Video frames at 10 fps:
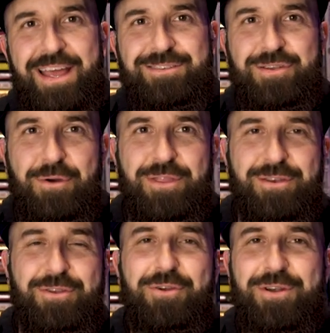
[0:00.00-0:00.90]
And so in the
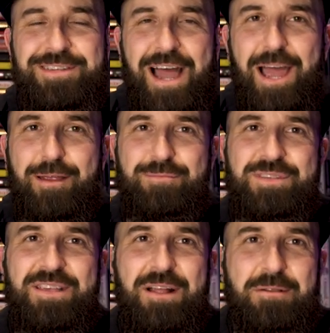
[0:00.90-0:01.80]
New York
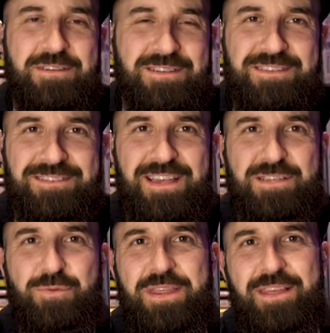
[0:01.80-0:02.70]
Times, just this
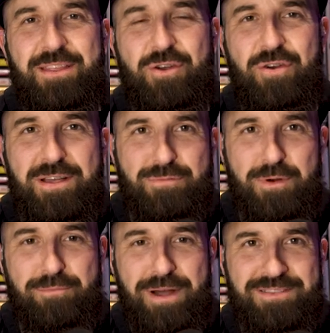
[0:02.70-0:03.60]
last week in the
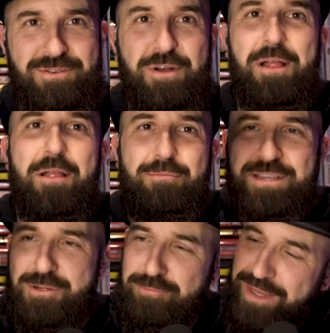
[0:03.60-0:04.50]
crossword puzzle, Mr.